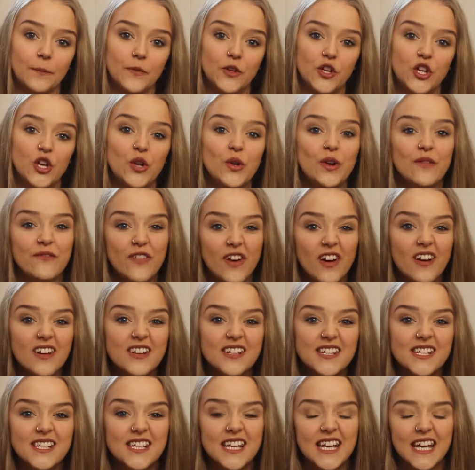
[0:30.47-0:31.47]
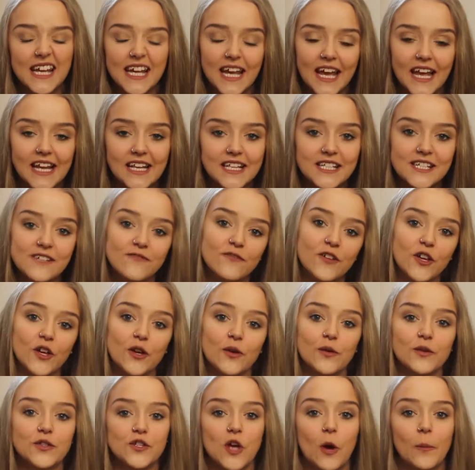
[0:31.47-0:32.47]
university
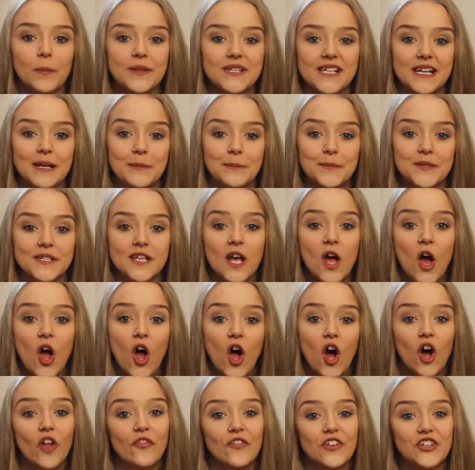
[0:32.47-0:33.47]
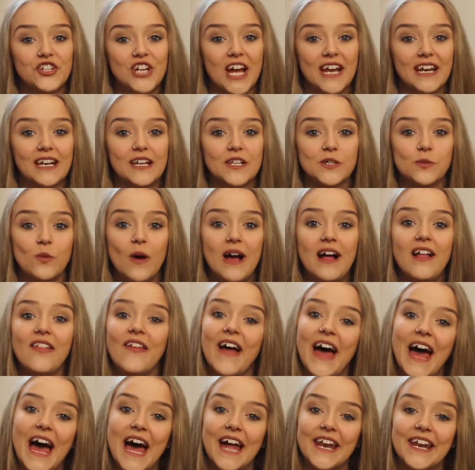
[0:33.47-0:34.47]
interview top tips on the channel as well
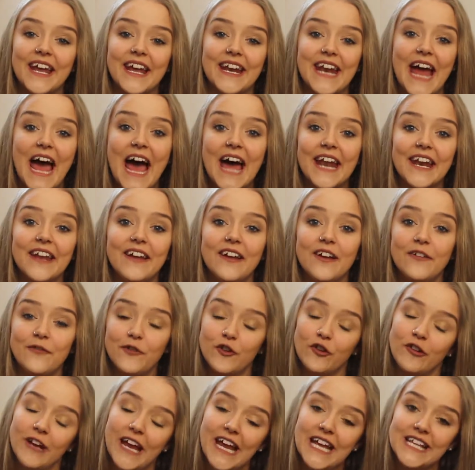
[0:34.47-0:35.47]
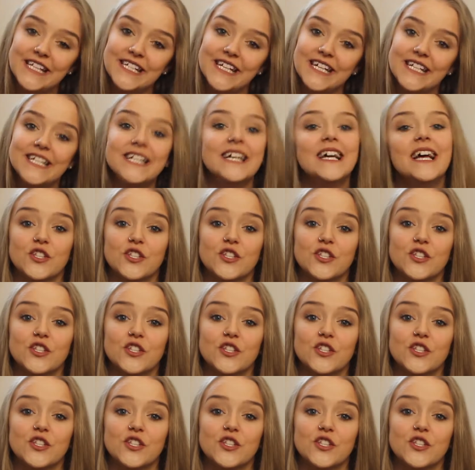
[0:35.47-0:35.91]
that Hannah and Anna have created.